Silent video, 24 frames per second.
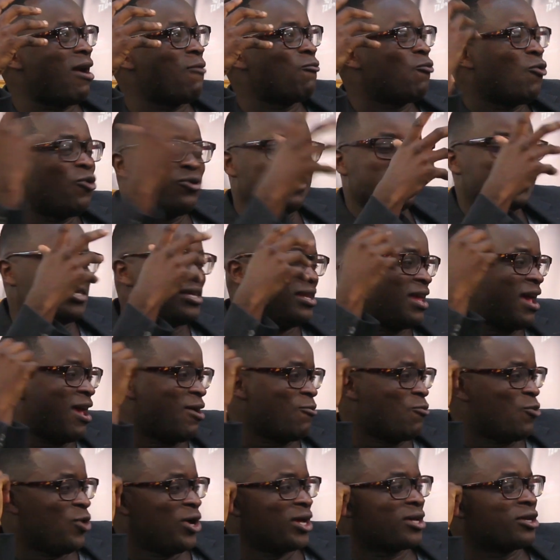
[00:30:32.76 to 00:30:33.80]
what was it
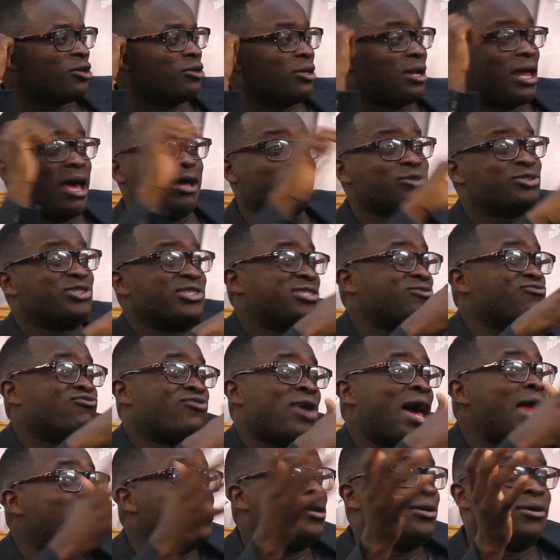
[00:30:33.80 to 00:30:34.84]
like working, like, just
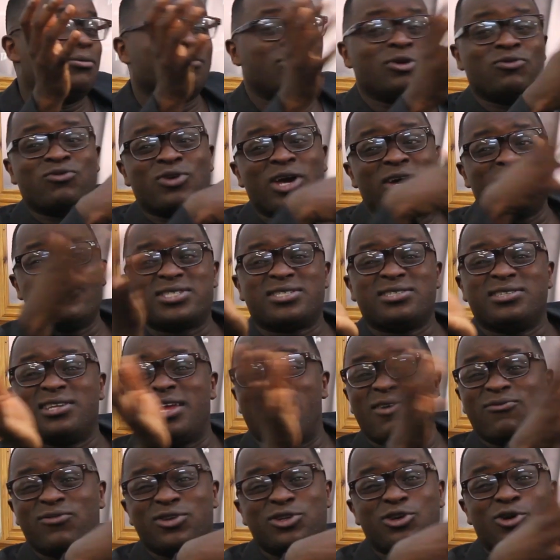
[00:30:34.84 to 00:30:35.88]
random? If you haven't
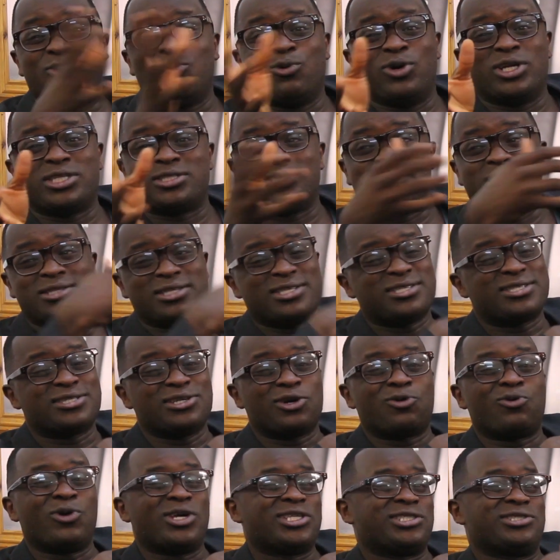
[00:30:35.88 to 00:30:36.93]
seen that video, watch it. This
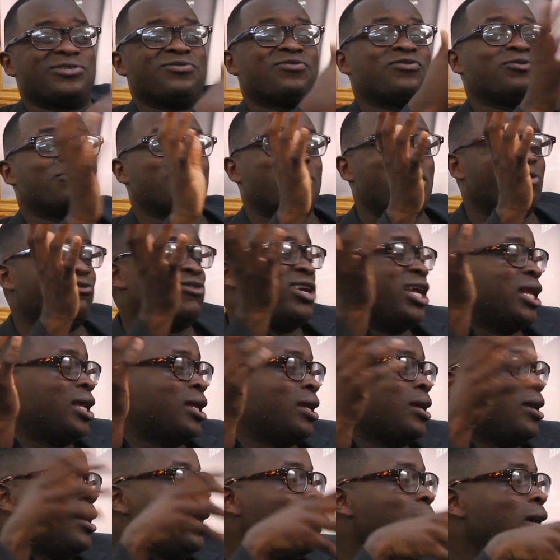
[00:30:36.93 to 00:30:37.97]
is a question for me,
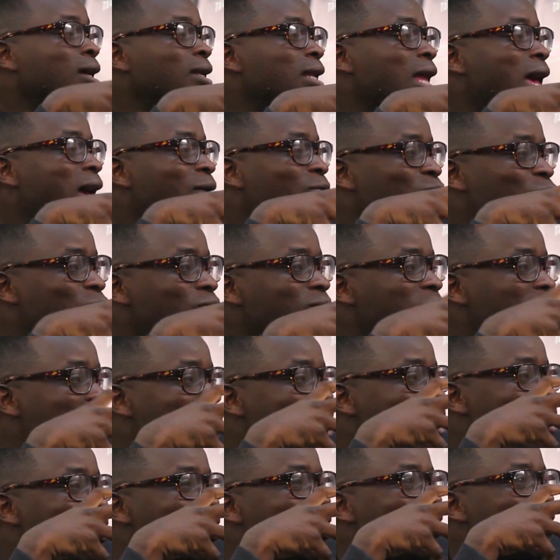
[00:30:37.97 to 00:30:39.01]
really. Like, what,
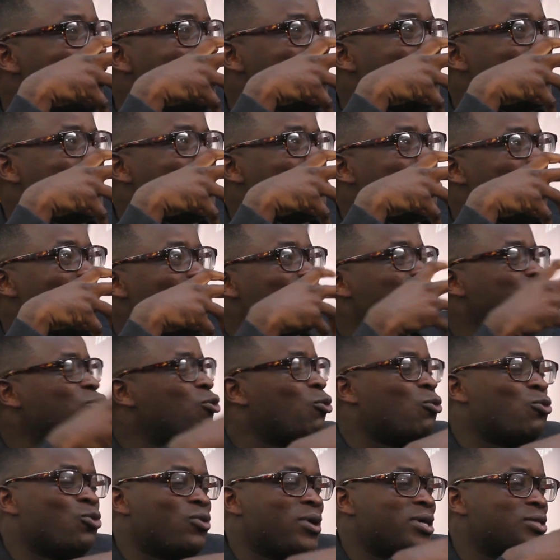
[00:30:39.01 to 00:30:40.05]
like, have you
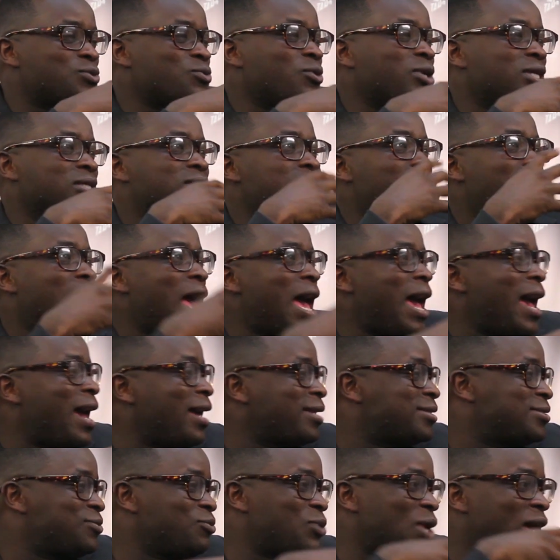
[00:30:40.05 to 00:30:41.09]
always wanted to
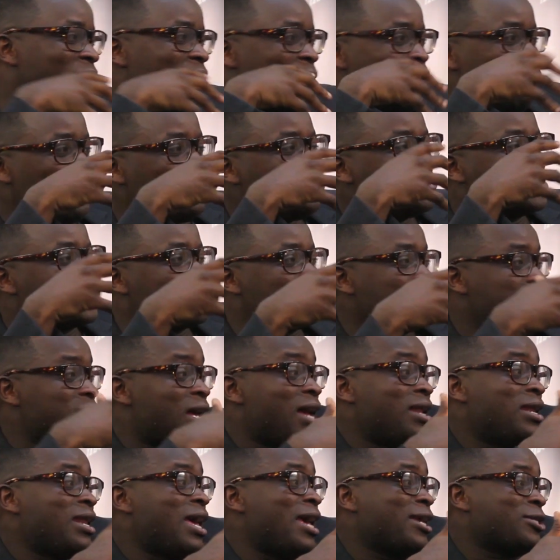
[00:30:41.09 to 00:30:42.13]
act? Like, what was, because
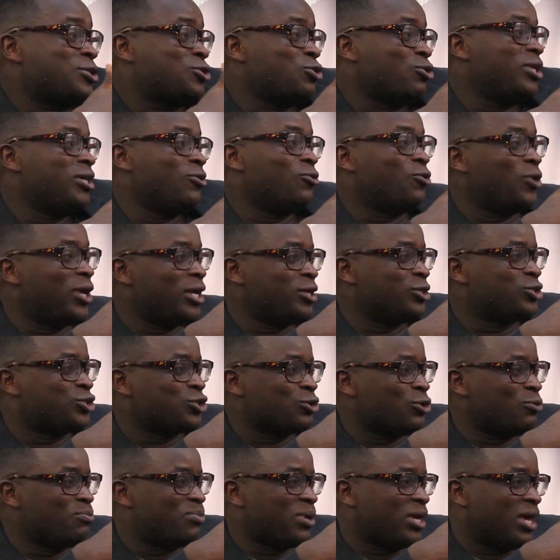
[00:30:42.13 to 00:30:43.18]
I liked your little yeah.
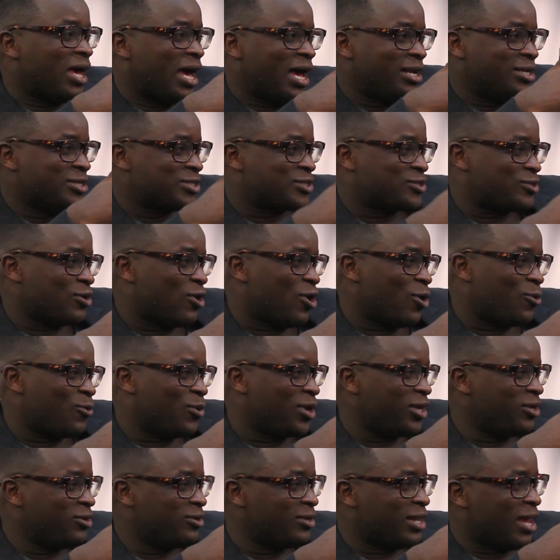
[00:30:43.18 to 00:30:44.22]
intro bit at the start
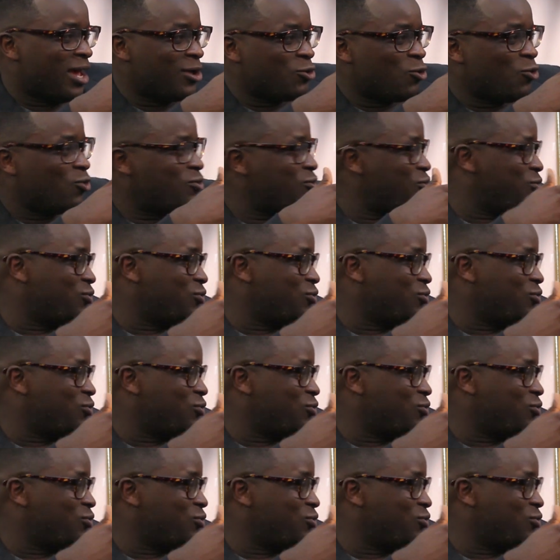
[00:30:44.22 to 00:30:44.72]
where you, like, you